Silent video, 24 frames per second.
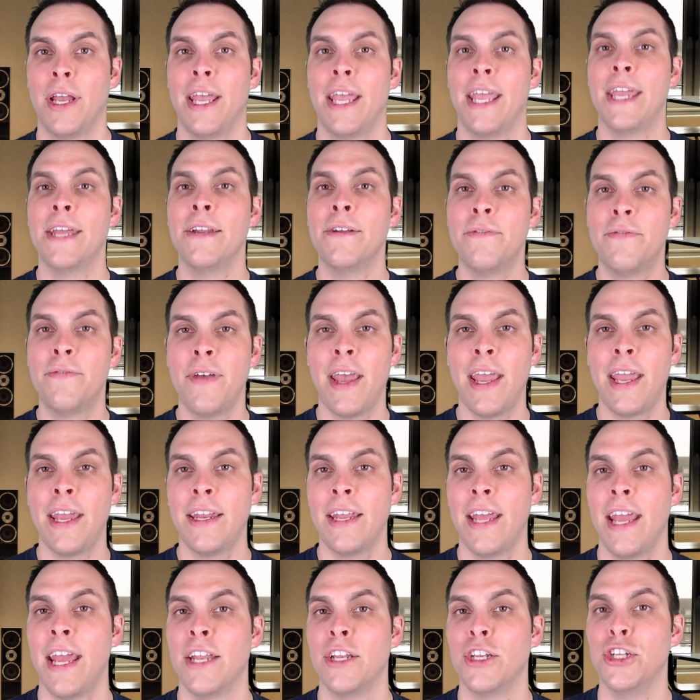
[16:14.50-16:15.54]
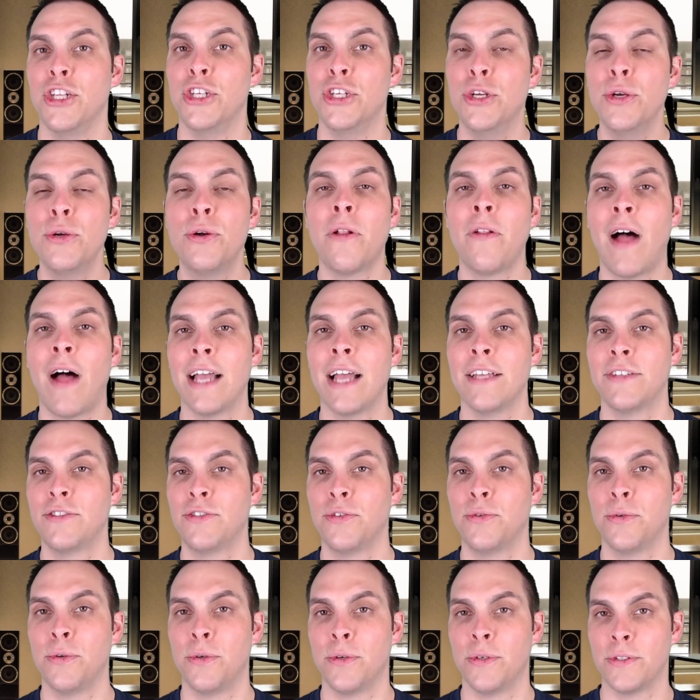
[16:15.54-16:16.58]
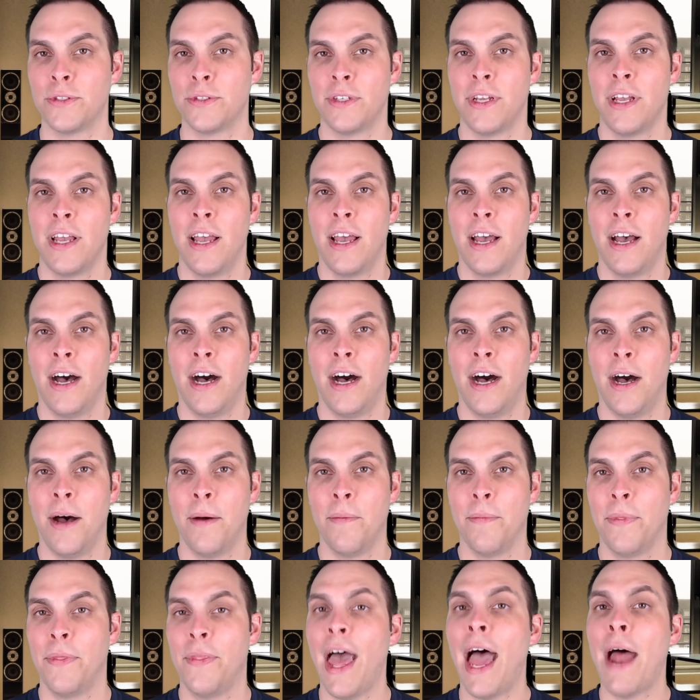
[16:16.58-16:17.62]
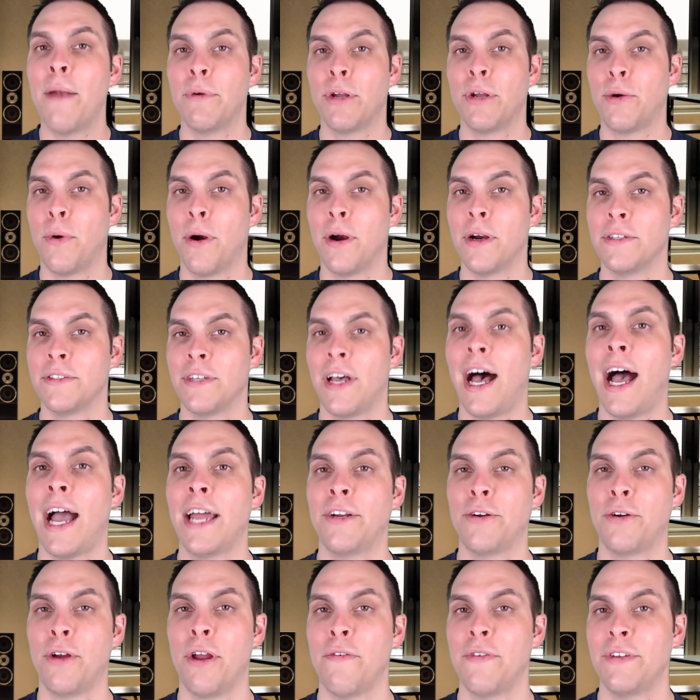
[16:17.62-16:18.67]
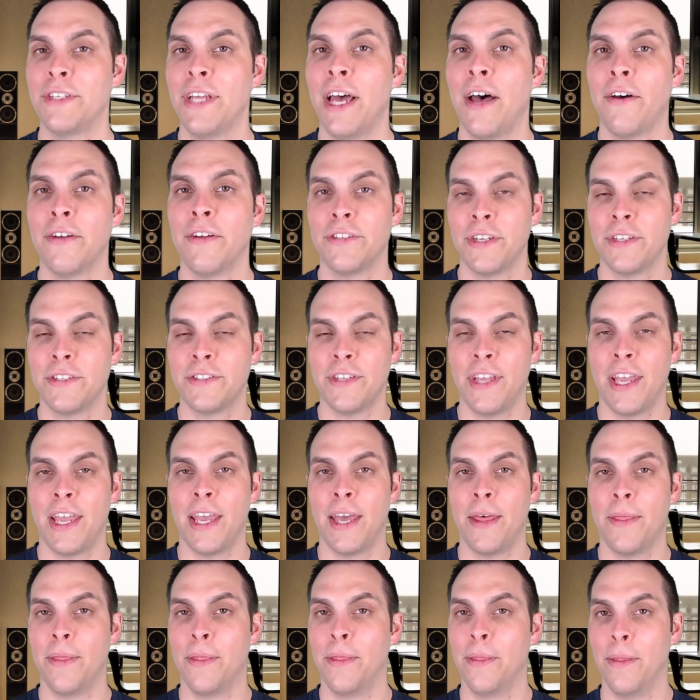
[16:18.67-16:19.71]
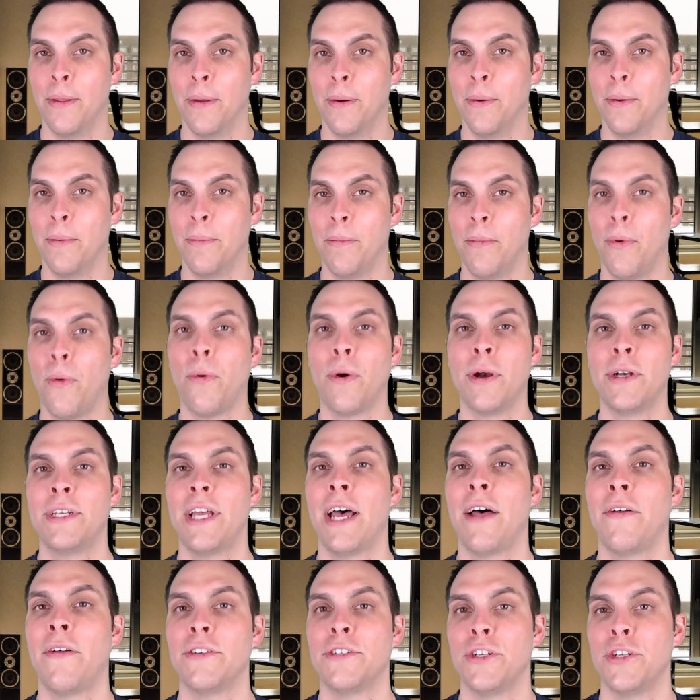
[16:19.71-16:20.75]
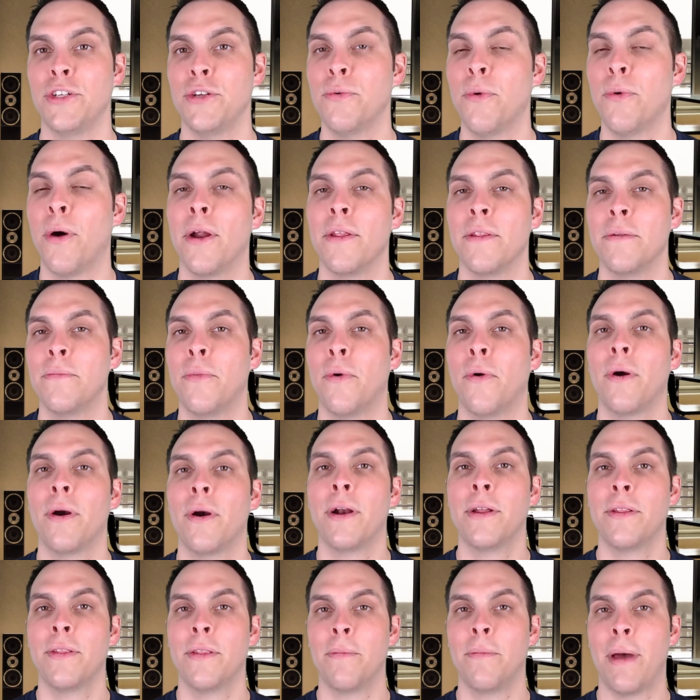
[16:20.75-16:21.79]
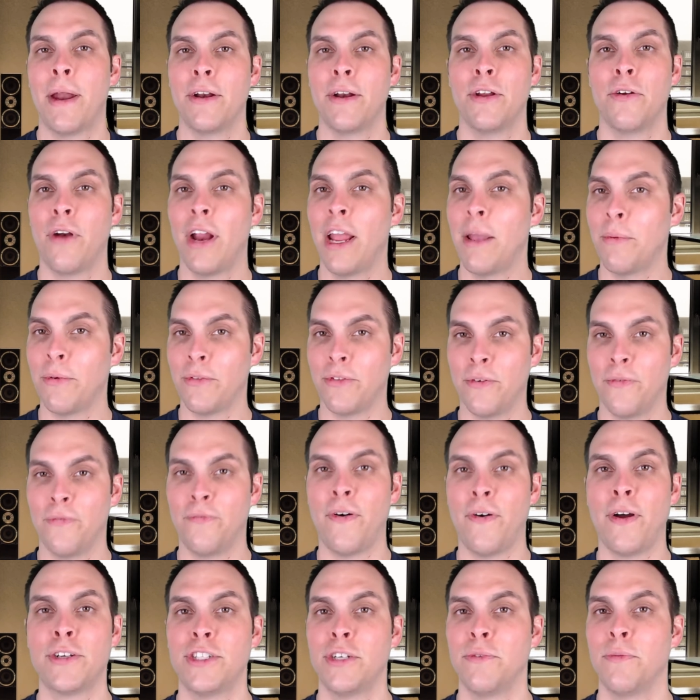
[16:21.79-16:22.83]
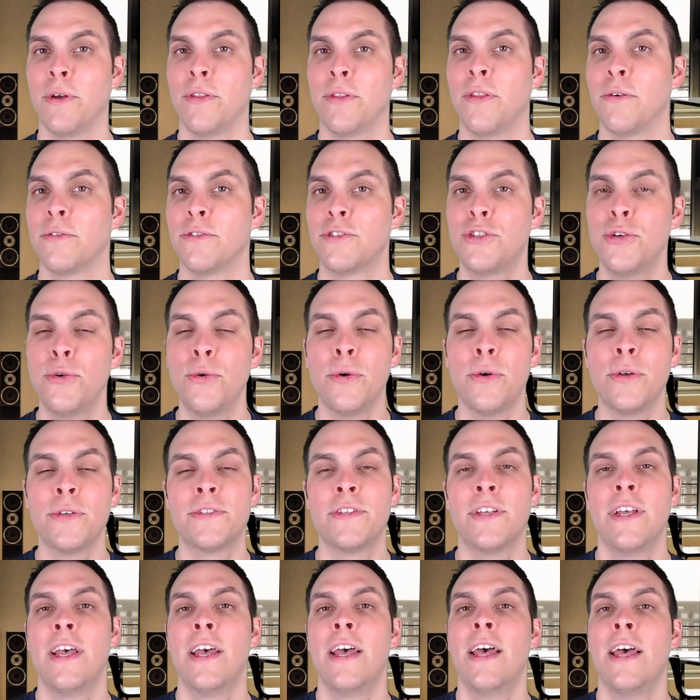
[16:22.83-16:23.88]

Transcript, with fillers: innovate, and utilize tools um, that requires a high degree of intelligence. And the more intelligent you are, the more the better you're able to function with those tools,